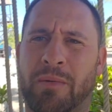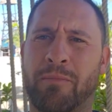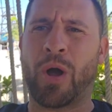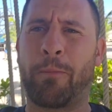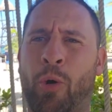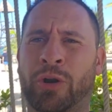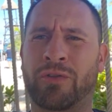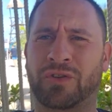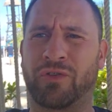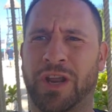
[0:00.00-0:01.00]
my point of
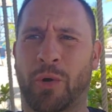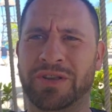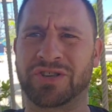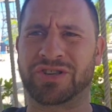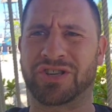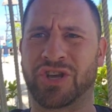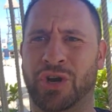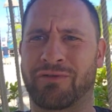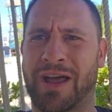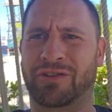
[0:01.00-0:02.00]
this video isn't to
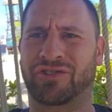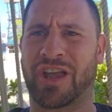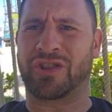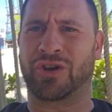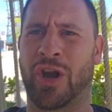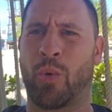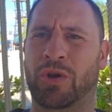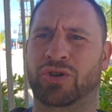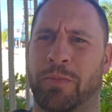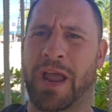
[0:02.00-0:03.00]
turn around and say that no
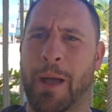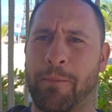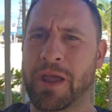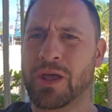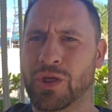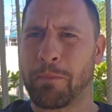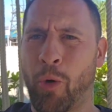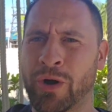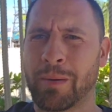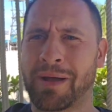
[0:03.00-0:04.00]
one should be happy. The
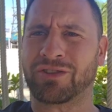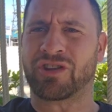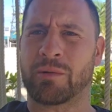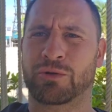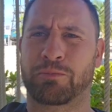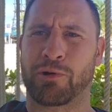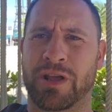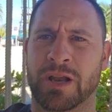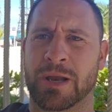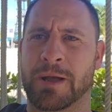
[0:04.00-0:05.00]
point of Man City was
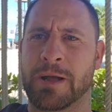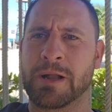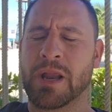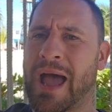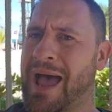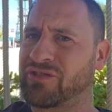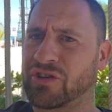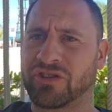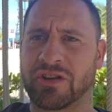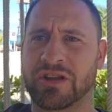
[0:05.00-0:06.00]
brilliant. As I
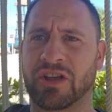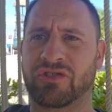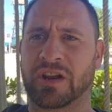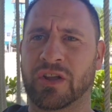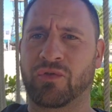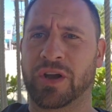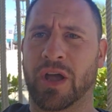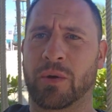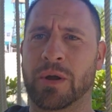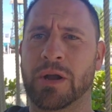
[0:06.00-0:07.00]
said in yesterday's
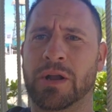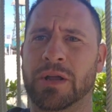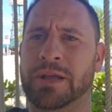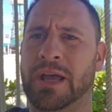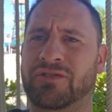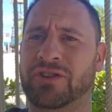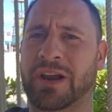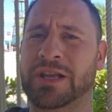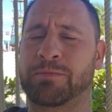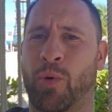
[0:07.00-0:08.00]
video,
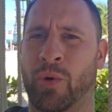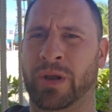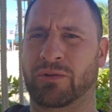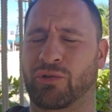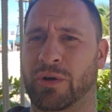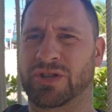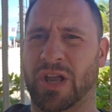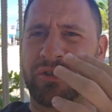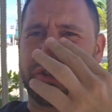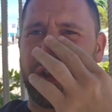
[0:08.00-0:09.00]

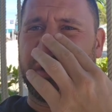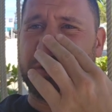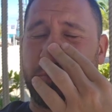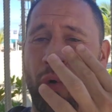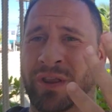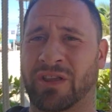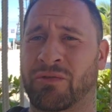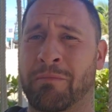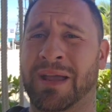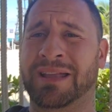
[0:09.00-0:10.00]
Sunday's point
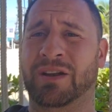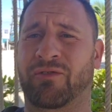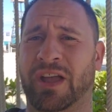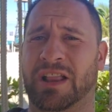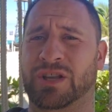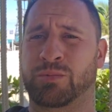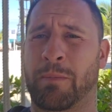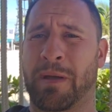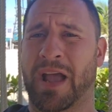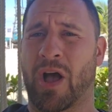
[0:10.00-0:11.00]
doesn't mean anything unless we
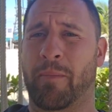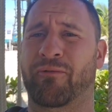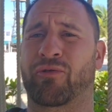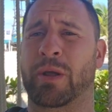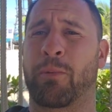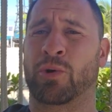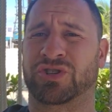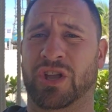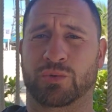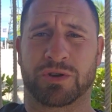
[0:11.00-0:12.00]
pick up 3
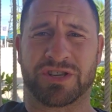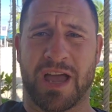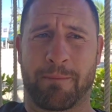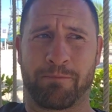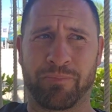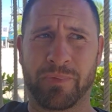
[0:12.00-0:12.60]
points against West Ham.